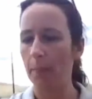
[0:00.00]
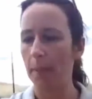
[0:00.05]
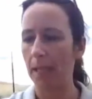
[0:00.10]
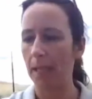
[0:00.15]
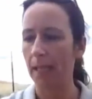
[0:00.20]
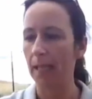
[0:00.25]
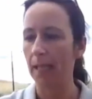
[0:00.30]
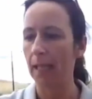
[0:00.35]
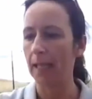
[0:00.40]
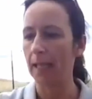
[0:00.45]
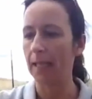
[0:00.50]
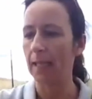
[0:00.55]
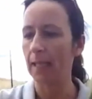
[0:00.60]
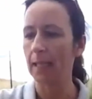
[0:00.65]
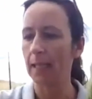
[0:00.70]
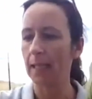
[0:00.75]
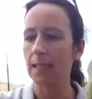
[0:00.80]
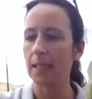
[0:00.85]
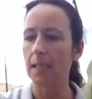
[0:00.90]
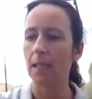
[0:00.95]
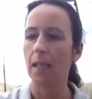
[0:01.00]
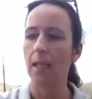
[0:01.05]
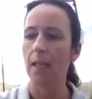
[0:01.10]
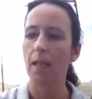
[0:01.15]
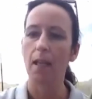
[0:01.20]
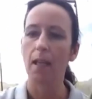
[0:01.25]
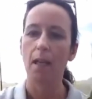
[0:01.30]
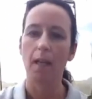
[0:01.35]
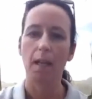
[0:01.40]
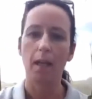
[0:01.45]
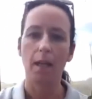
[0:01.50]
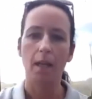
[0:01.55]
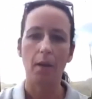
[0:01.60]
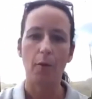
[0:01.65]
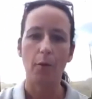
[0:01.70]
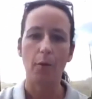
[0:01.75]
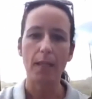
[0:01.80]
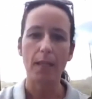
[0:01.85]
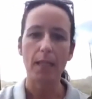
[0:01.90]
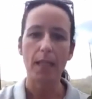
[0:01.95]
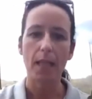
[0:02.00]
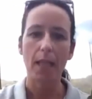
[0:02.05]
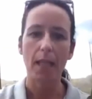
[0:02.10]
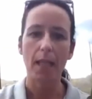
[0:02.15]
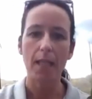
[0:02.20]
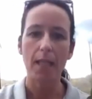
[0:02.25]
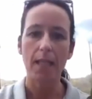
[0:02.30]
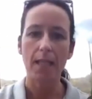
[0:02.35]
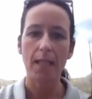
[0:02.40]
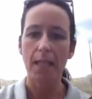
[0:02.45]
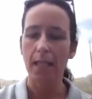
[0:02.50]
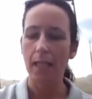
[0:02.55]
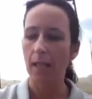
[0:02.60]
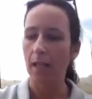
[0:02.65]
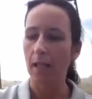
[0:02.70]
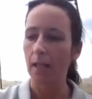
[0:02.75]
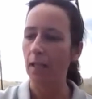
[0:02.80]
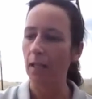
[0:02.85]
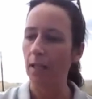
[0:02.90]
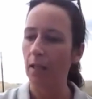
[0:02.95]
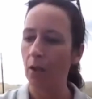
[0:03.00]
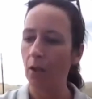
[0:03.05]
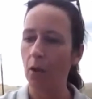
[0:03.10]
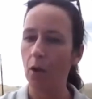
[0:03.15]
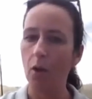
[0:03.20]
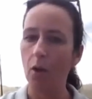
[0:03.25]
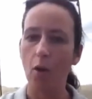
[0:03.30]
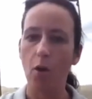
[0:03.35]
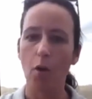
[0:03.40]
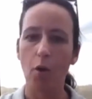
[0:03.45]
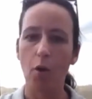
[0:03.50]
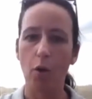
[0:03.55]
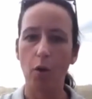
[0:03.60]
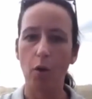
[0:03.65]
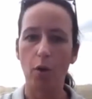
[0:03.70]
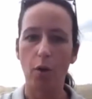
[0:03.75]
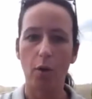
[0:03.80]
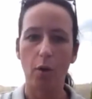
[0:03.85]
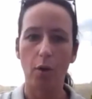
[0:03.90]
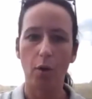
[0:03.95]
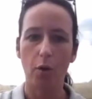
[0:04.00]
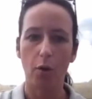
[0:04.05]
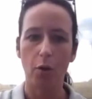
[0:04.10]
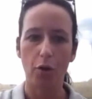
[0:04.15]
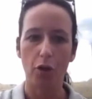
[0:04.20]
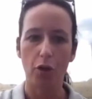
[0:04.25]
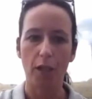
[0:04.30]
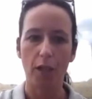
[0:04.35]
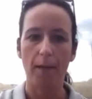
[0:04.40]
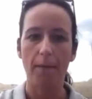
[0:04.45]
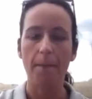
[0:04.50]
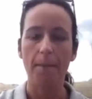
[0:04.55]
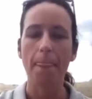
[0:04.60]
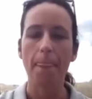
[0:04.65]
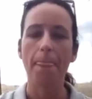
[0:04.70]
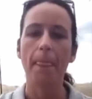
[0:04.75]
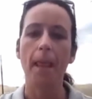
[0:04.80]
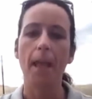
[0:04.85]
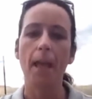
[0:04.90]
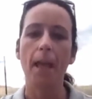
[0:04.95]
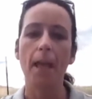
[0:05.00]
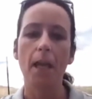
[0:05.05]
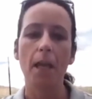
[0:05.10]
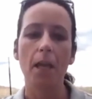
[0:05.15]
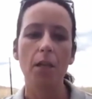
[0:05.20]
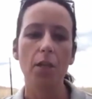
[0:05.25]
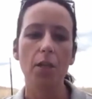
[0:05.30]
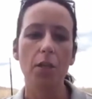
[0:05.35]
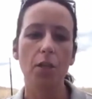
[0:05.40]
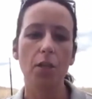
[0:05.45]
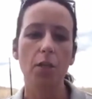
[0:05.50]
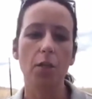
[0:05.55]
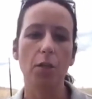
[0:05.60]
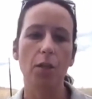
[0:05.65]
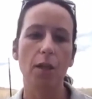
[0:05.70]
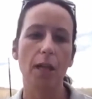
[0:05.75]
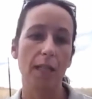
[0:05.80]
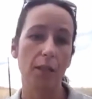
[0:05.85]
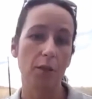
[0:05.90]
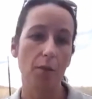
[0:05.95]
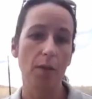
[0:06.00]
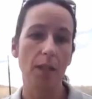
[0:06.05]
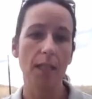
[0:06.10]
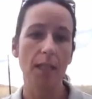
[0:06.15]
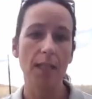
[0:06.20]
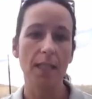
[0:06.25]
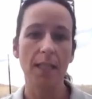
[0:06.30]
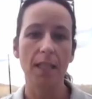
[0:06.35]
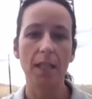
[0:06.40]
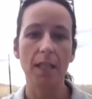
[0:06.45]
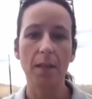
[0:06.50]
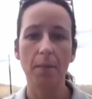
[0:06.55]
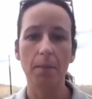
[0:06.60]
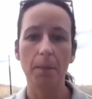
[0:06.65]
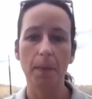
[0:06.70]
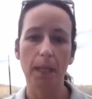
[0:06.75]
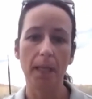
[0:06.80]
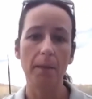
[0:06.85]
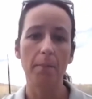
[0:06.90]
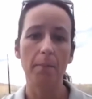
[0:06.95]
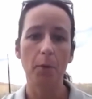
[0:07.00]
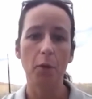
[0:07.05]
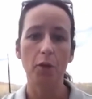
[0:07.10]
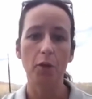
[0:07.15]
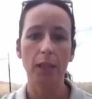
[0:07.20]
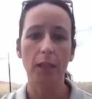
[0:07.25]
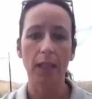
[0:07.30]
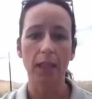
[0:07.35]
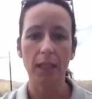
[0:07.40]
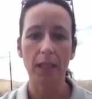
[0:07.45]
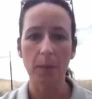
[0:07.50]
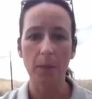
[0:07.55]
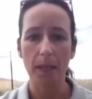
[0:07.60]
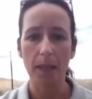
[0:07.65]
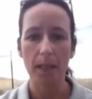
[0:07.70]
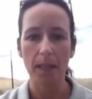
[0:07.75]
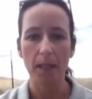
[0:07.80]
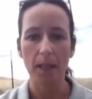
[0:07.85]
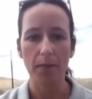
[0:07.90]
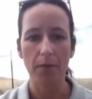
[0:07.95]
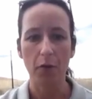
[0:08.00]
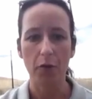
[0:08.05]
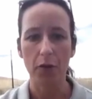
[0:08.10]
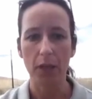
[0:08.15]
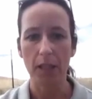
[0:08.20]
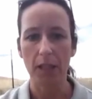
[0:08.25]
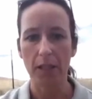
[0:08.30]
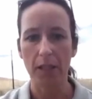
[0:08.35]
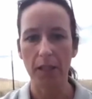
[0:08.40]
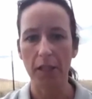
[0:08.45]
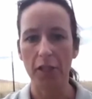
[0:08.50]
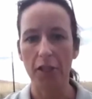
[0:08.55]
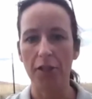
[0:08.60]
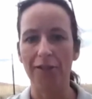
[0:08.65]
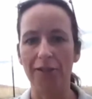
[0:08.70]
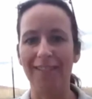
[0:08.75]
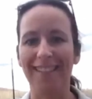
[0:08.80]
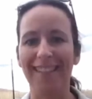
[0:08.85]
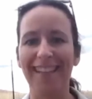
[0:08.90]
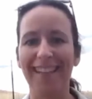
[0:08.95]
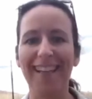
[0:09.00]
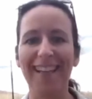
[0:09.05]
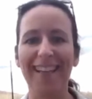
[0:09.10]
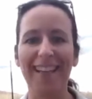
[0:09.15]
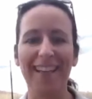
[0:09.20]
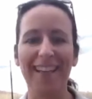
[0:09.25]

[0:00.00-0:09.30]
prickly lettuce, Russian thistle, or kochia. So as you can see, pretty important species for this region.